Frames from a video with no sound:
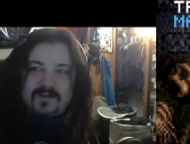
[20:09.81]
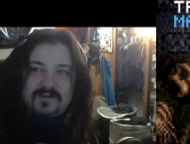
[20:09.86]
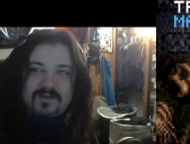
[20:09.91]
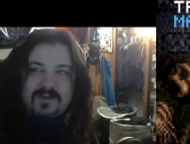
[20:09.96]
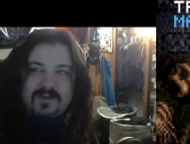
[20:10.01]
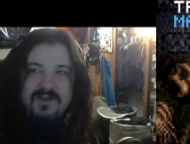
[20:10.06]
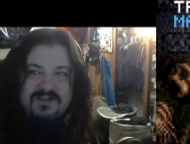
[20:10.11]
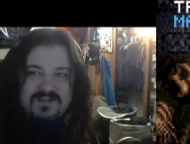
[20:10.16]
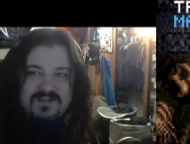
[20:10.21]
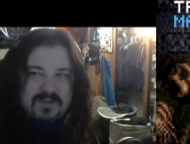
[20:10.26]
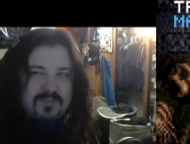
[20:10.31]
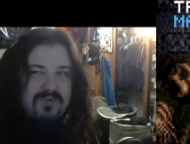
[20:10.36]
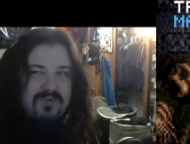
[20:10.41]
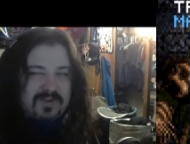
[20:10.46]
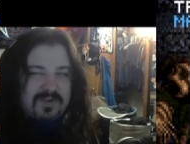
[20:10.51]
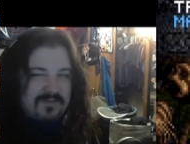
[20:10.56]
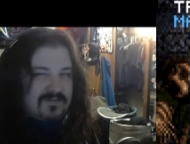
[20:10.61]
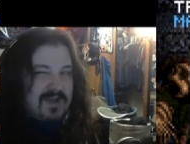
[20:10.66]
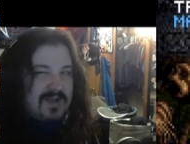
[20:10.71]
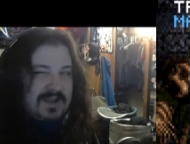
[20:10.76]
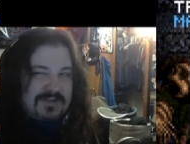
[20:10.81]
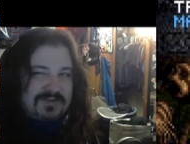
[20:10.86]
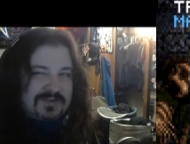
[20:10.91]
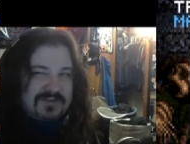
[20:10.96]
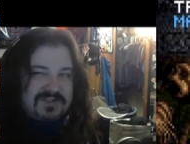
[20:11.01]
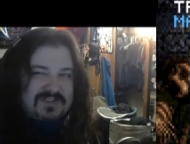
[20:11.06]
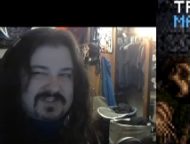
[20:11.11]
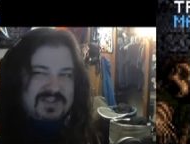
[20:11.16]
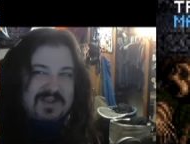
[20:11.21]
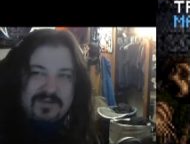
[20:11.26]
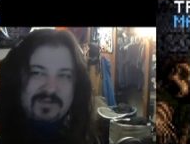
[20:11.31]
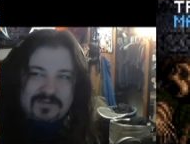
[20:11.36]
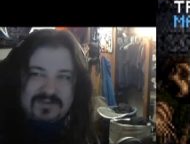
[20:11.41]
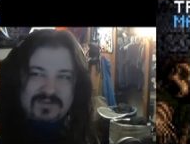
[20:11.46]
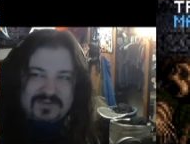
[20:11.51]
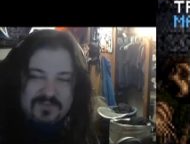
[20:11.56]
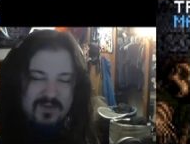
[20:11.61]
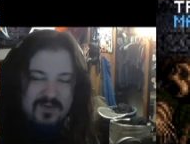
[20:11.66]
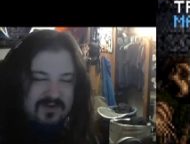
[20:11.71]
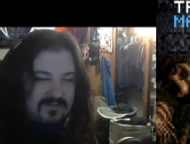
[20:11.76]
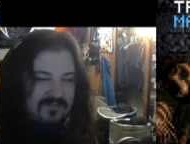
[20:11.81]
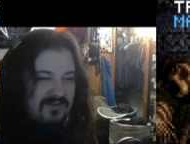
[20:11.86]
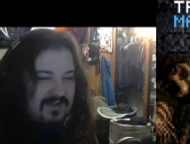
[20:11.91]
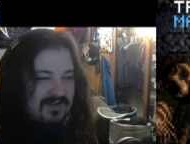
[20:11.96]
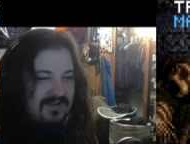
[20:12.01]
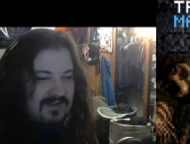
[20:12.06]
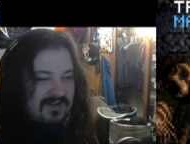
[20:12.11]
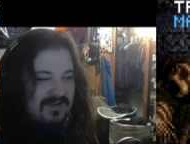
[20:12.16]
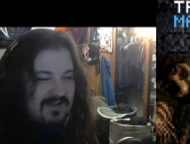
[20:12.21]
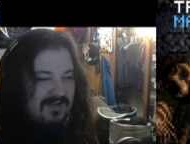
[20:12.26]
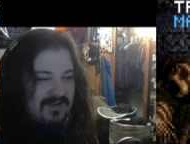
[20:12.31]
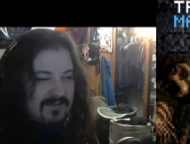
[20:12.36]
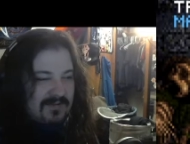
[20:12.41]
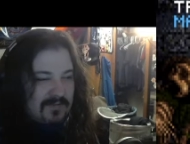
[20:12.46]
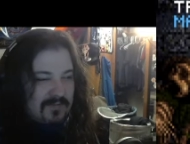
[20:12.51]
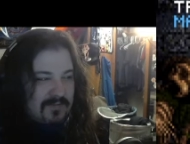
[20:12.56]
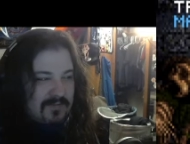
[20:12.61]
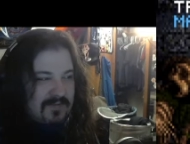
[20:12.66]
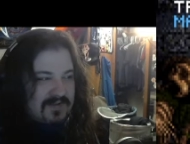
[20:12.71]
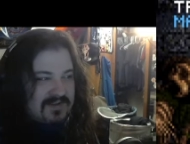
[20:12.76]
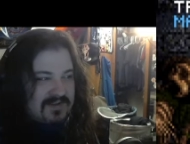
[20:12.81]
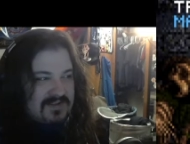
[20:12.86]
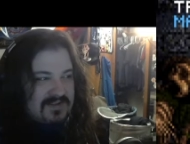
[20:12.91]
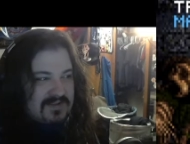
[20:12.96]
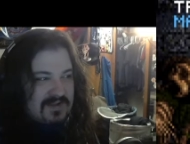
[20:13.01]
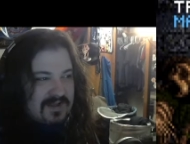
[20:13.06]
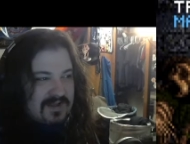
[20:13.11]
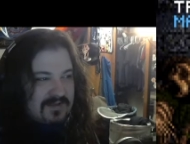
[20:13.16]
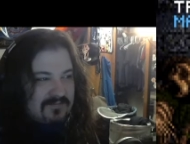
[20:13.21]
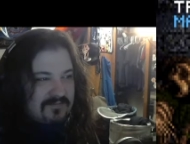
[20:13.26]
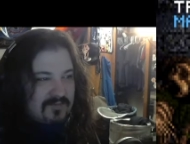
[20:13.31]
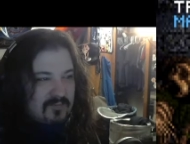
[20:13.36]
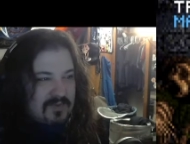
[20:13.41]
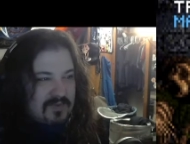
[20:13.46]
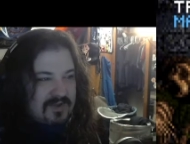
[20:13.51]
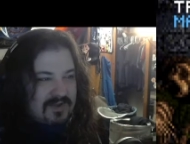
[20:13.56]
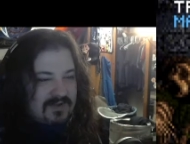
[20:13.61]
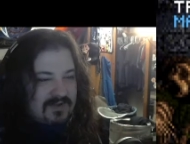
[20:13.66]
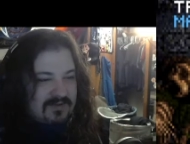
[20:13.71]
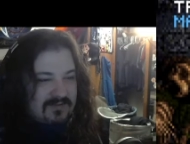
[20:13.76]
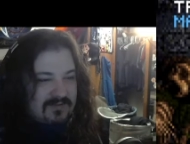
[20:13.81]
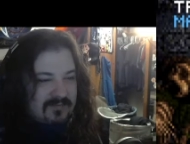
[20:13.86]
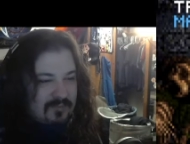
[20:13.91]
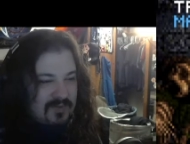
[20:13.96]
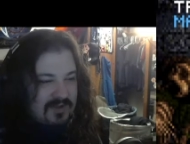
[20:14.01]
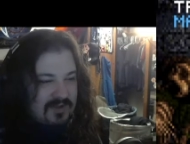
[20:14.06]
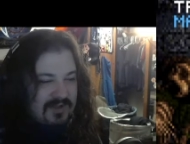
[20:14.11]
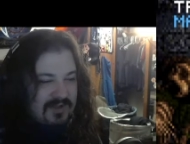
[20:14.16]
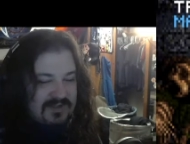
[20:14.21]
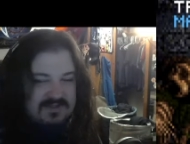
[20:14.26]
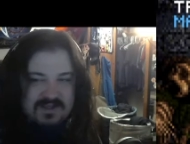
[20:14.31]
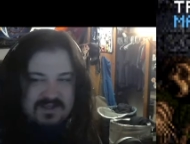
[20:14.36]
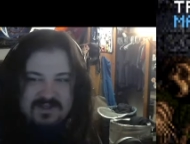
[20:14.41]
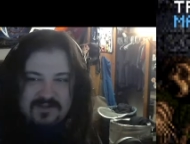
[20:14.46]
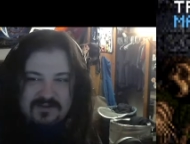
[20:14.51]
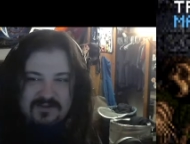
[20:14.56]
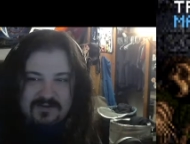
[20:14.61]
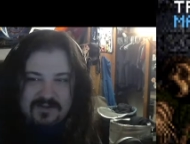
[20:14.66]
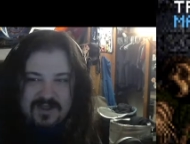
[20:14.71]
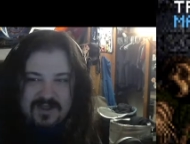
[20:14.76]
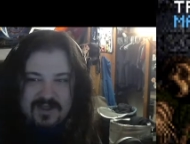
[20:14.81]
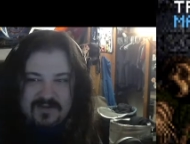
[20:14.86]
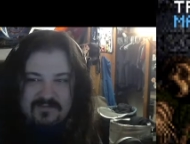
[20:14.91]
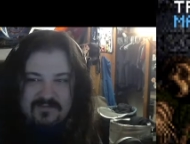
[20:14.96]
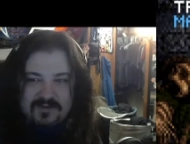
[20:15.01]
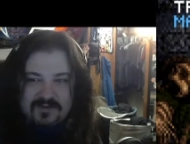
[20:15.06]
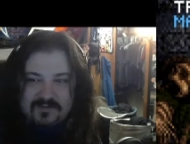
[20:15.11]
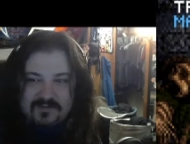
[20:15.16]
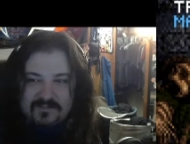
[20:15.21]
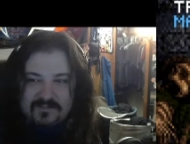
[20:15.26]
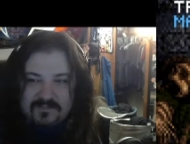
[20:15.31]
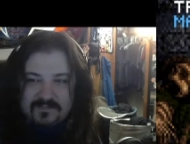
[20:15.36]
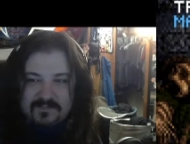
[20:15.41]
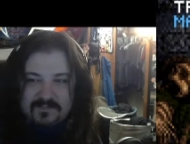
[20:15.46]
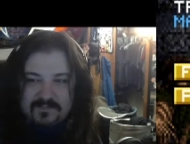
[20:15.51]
Yes, I believe natural stealth is one of the things you get for being a tiny little halfling.